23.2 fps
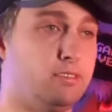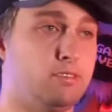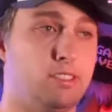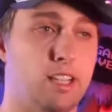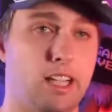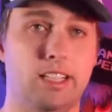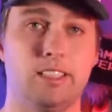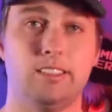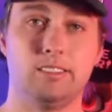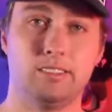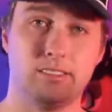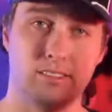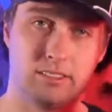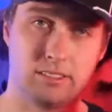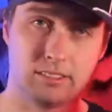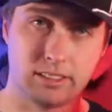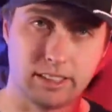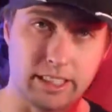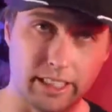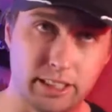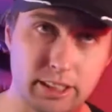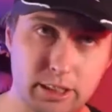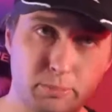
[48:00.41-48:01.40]
Right?
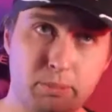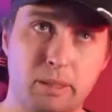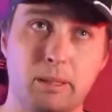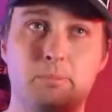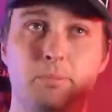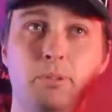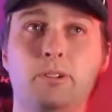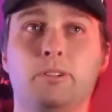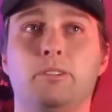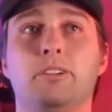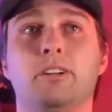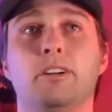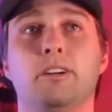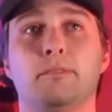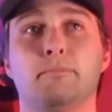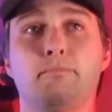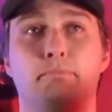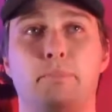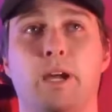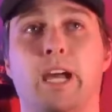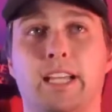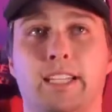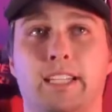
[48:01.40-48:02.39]
Kills people,
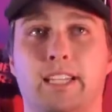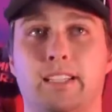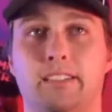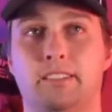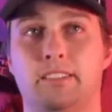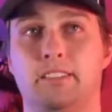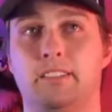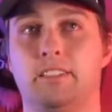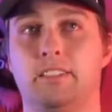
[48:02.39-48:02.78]
ban it.